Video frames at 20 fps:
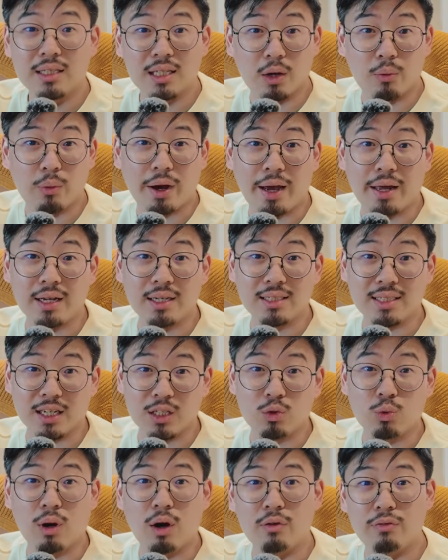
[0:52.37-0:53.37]
now we're adding
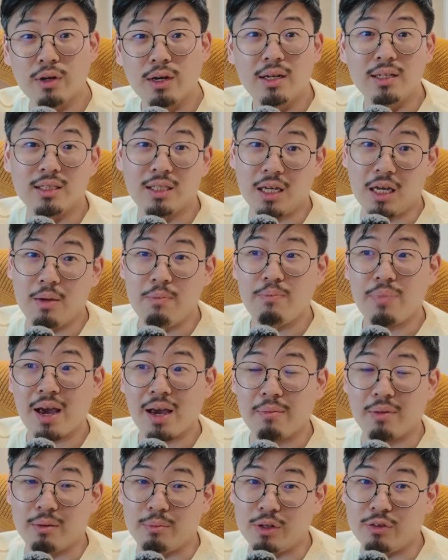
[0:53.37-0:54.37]
set 12, the
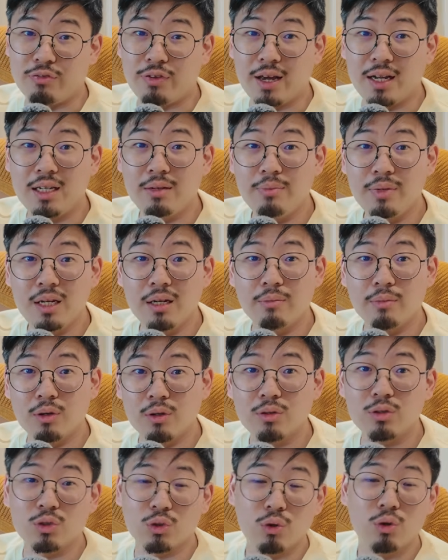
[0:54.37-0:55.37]
impact might be fairly
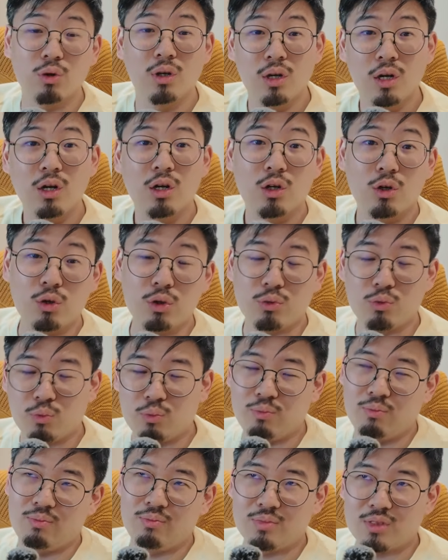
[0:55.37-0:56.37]
minimal, so good
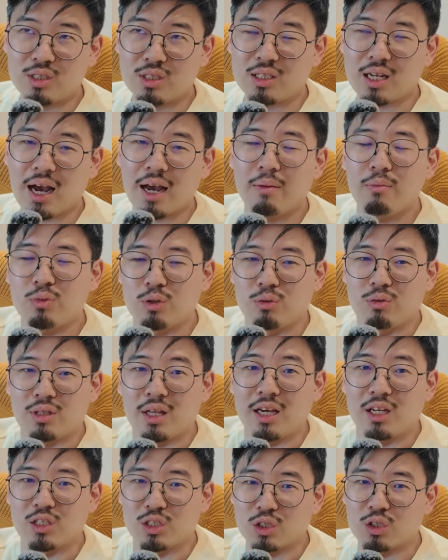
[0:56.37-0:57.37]
time to
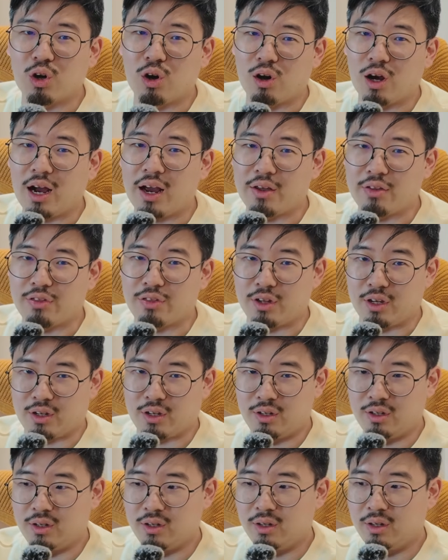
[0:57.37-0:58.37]
take stock, I
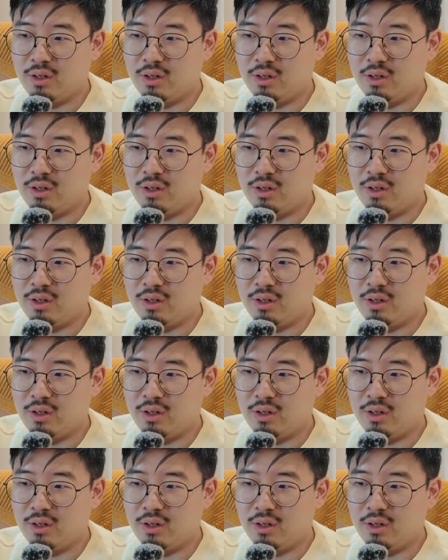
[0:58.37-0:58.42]
think.